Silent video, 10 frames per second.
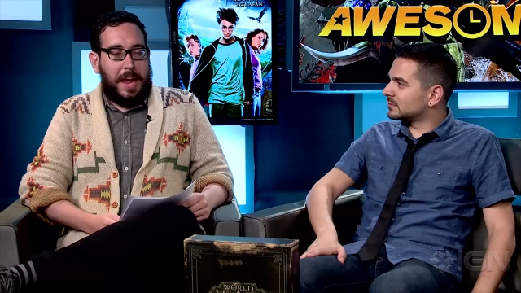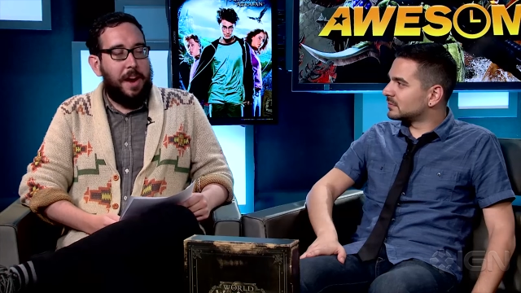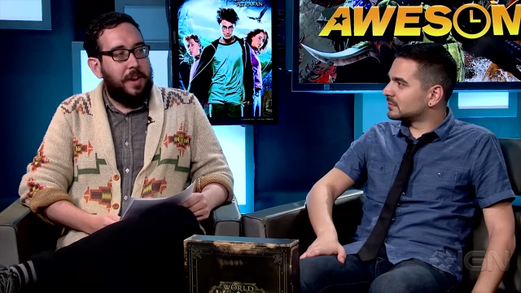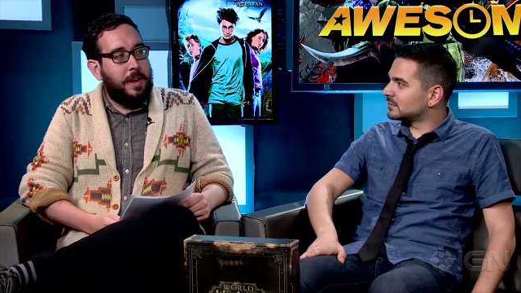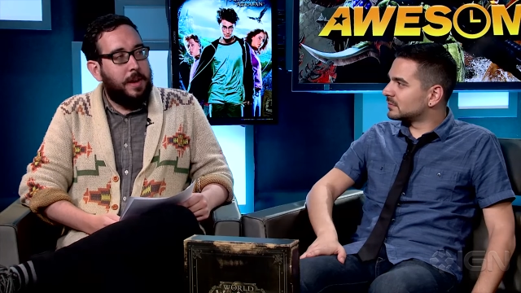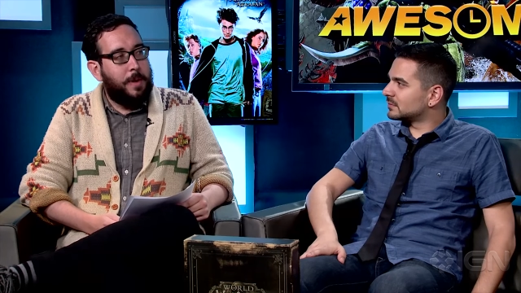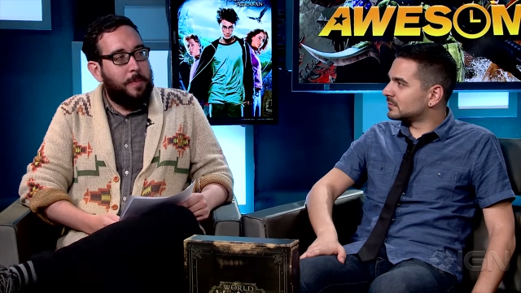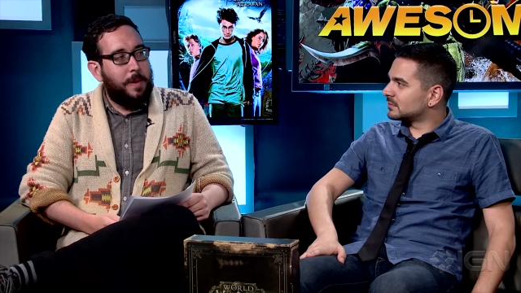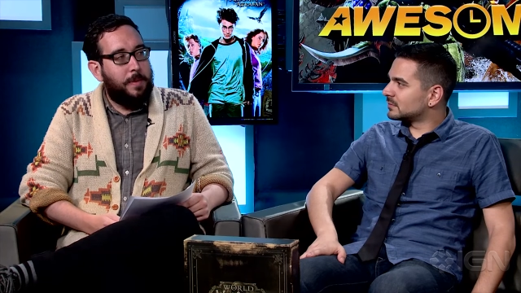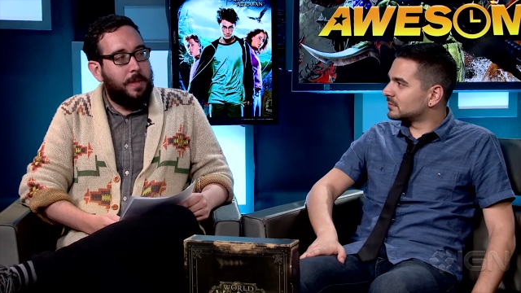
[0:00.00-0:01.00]
Speaker 1: caring
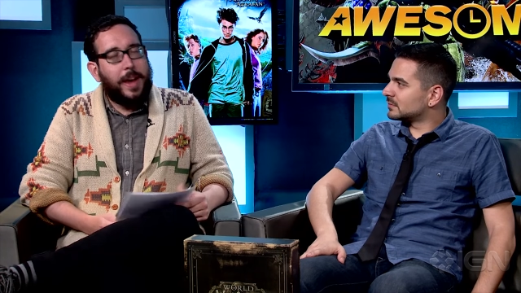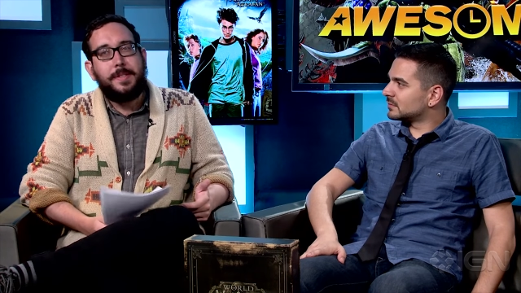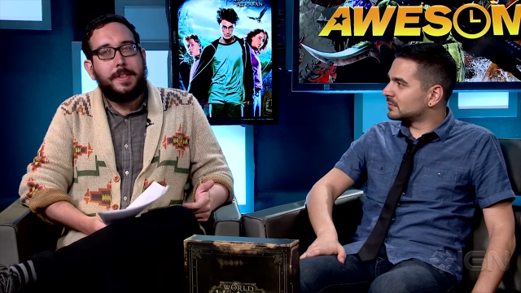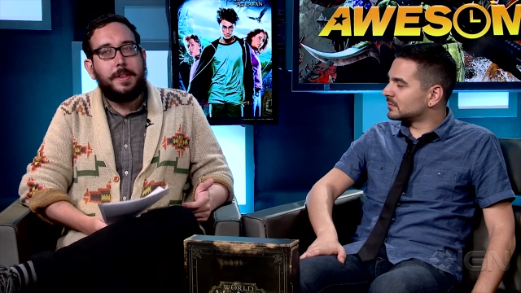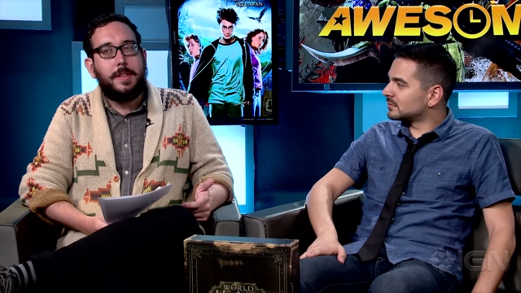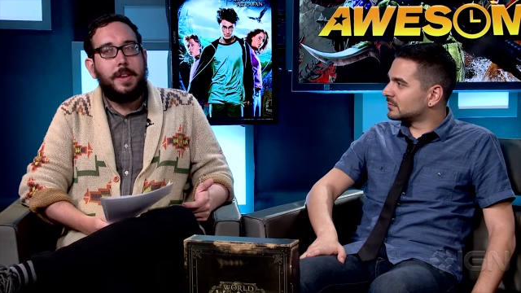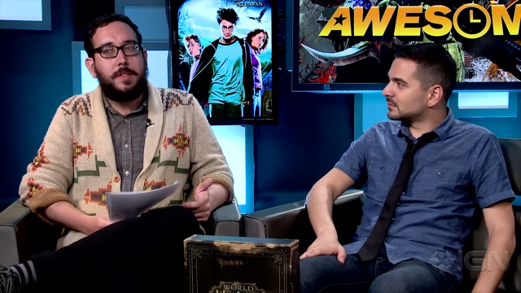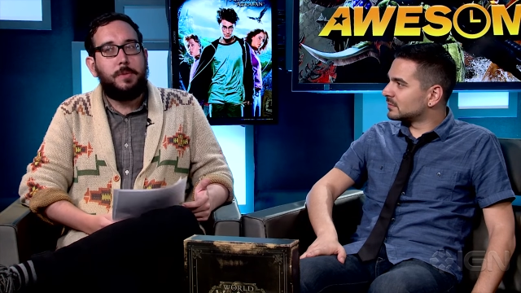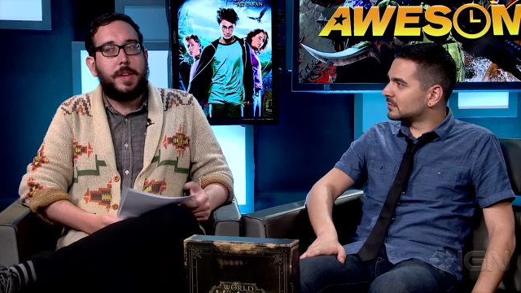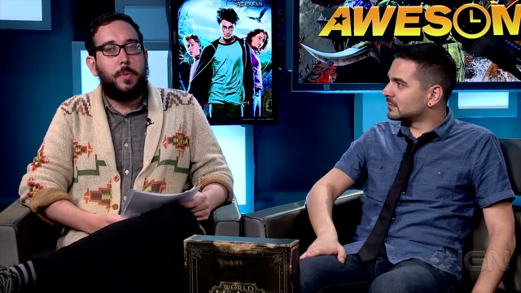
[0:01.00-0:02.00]
about people. Like it's still,
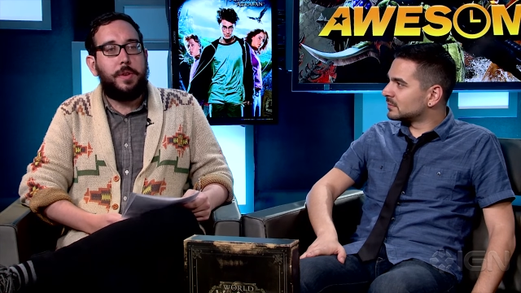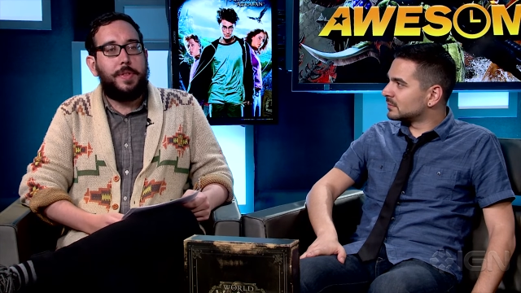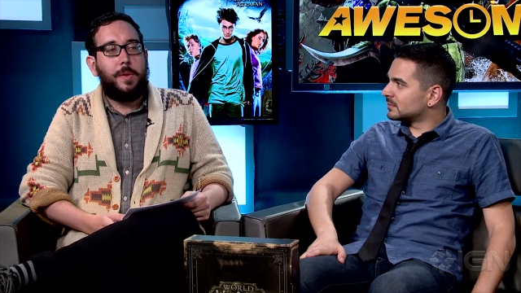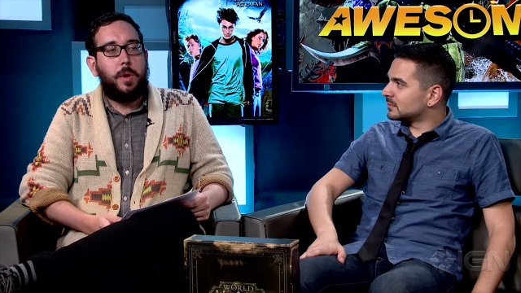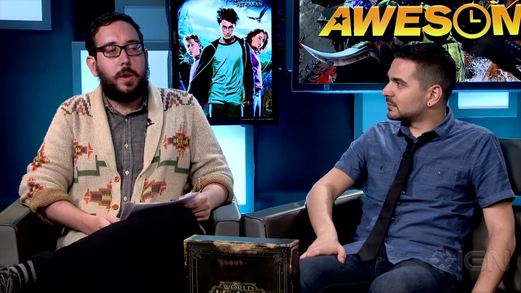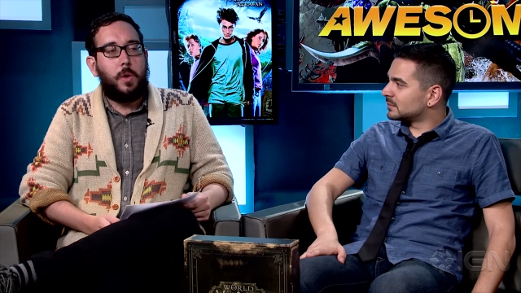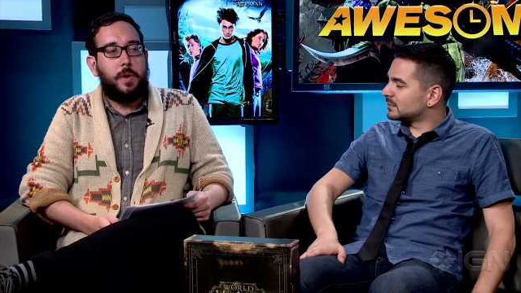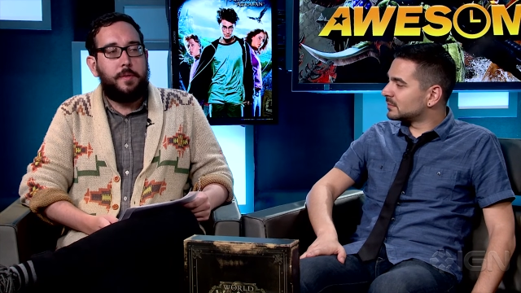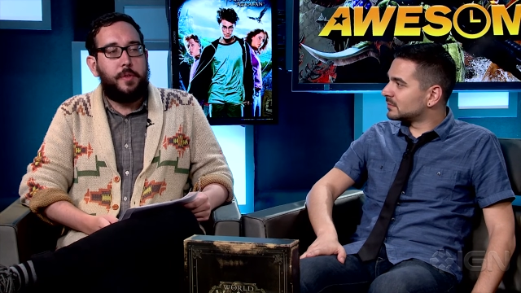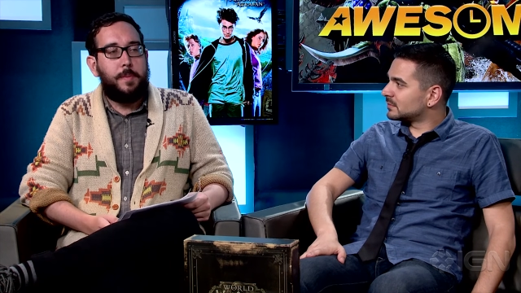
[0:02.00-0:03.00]
it's always that weird thing where
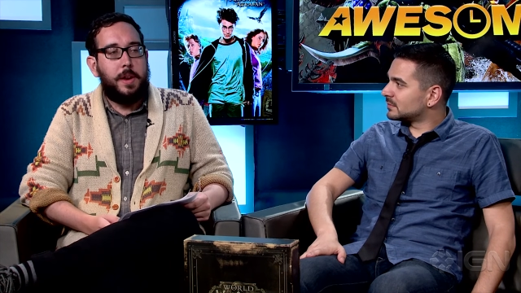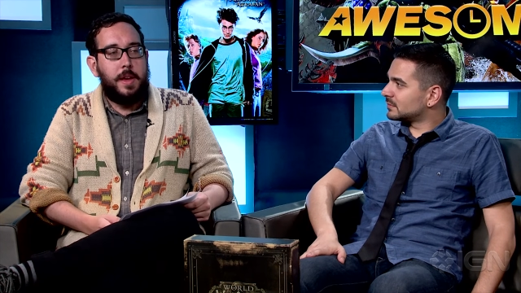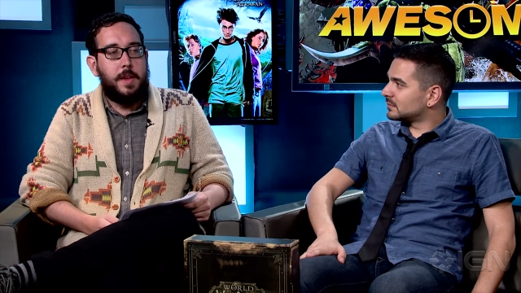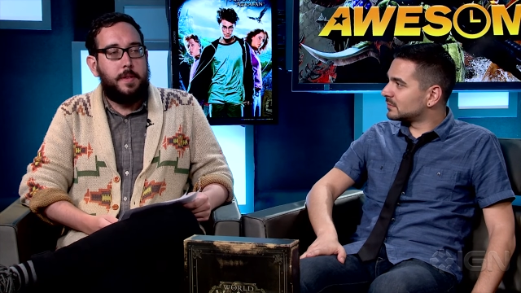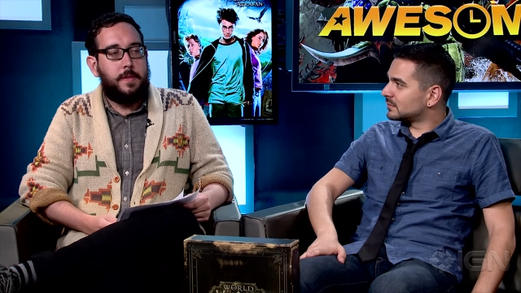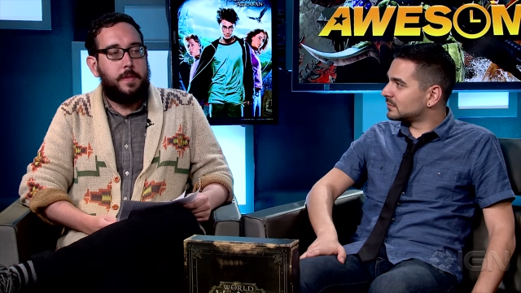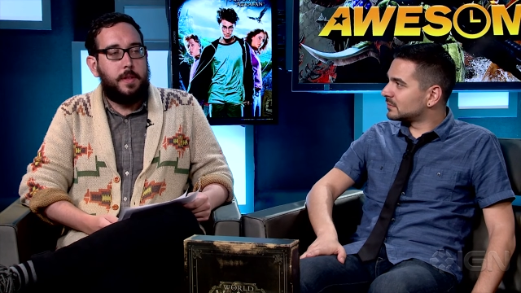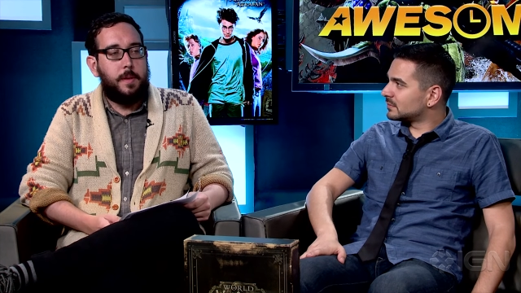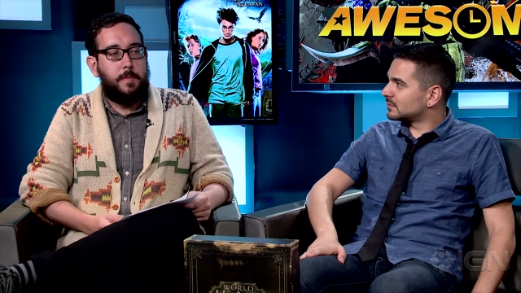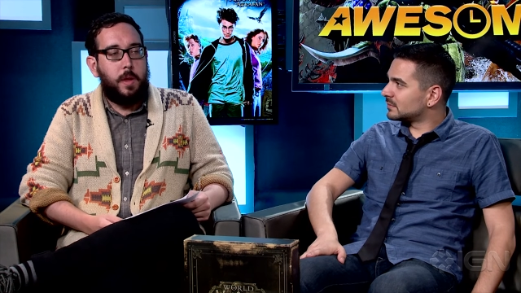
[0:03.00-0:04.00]
Gordon Freeman is
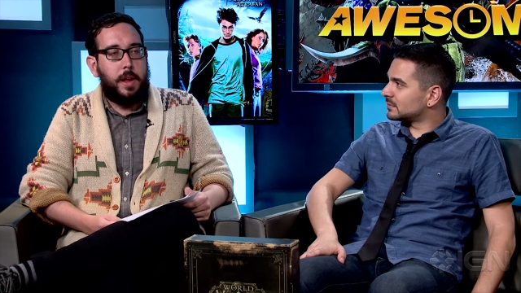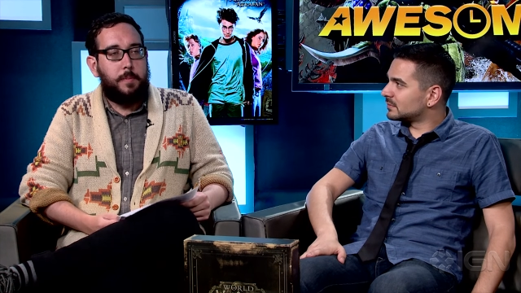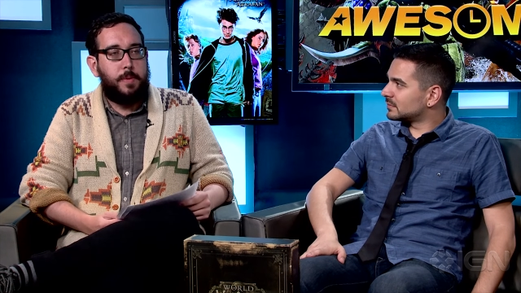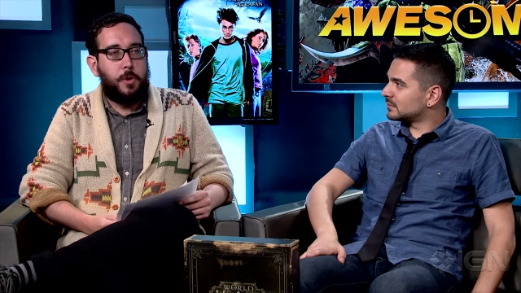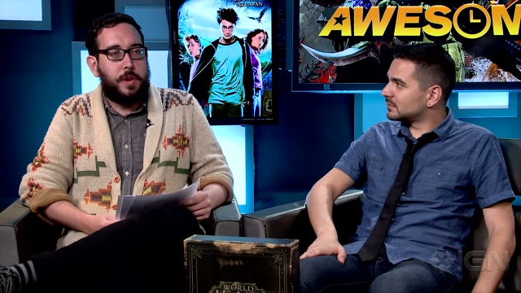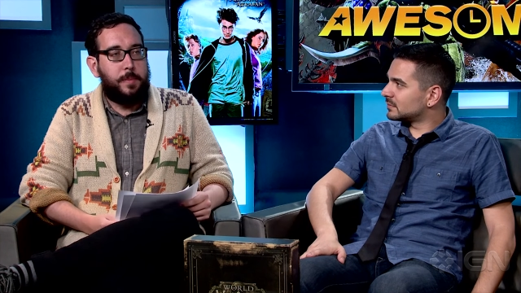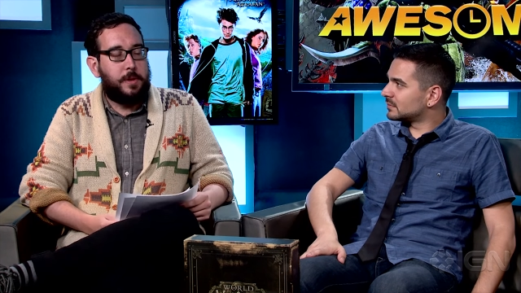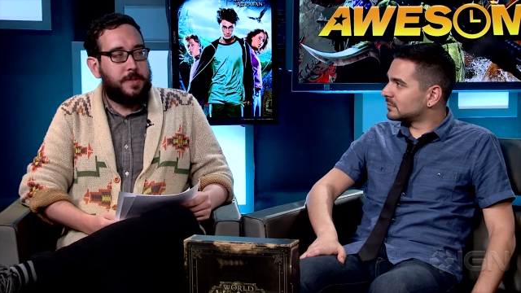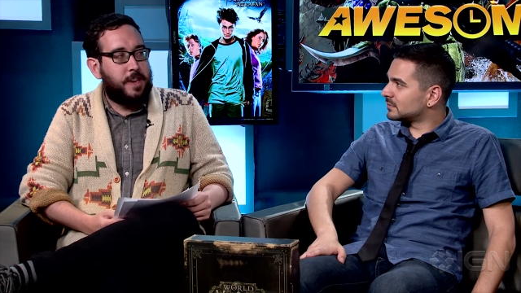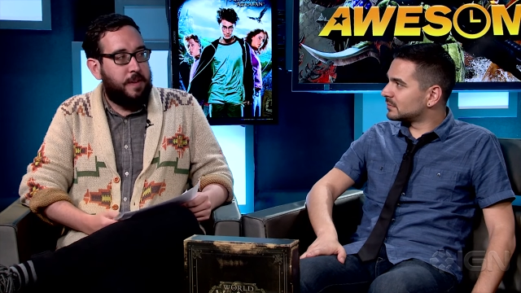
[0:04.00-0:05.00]
the like
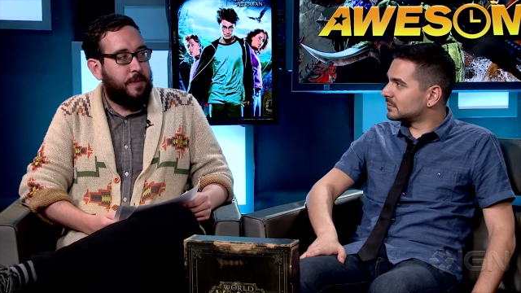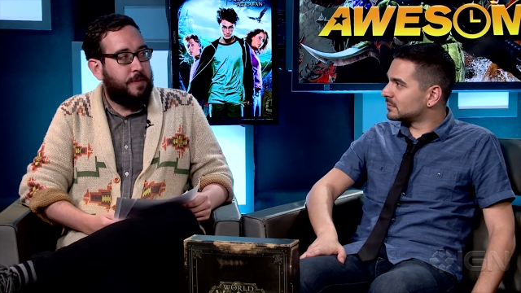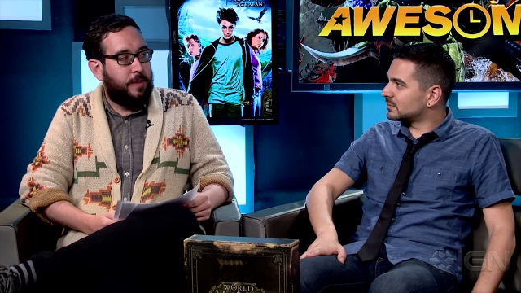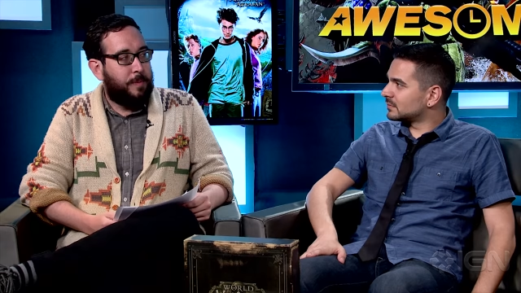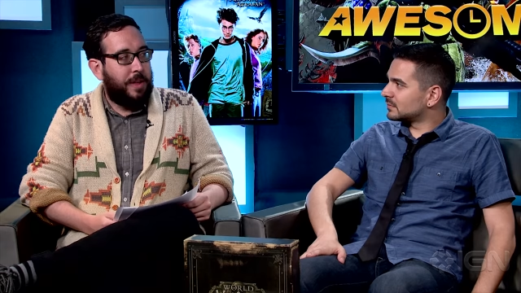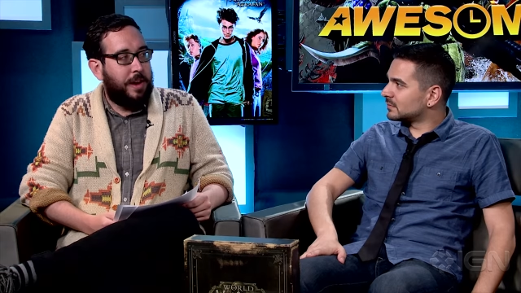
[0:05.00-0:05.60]
prototypical cipher for the